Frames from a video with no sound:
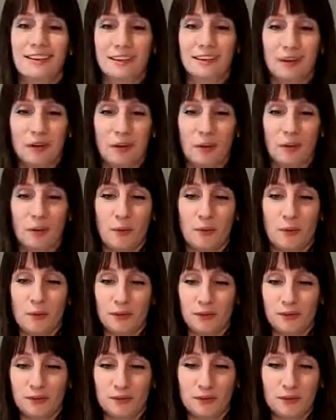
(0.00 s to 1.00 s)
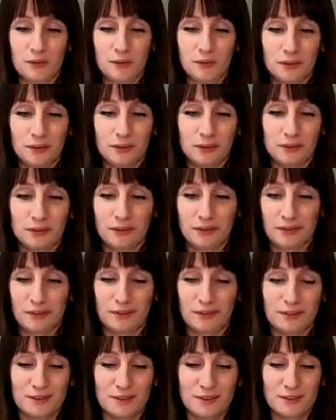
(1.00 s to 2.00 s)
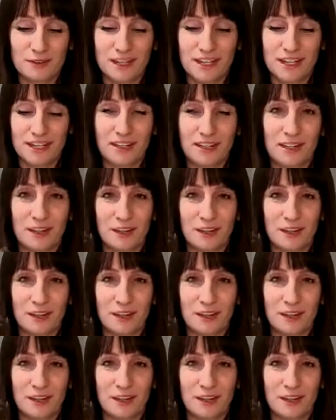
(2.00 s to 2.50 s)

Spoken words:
a wonderful little treat.